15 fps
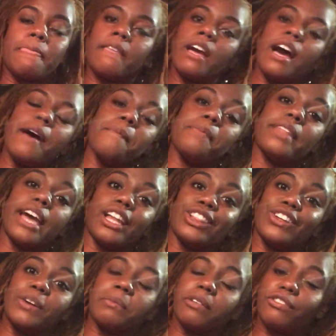that
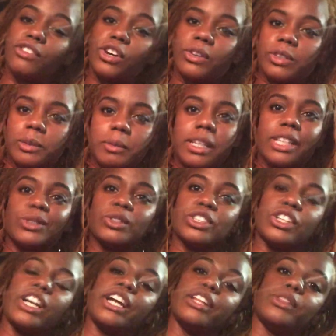long before was because we
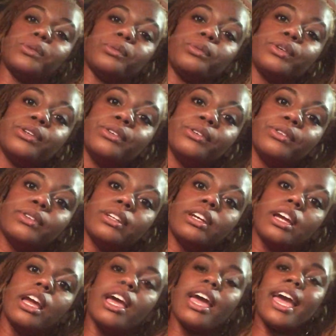started at the root,
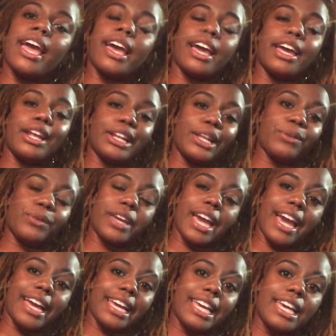and we
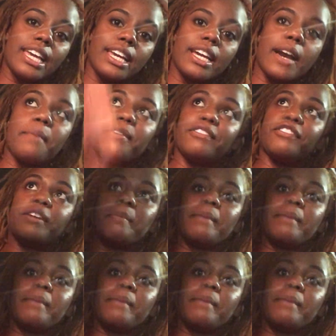had heat coming from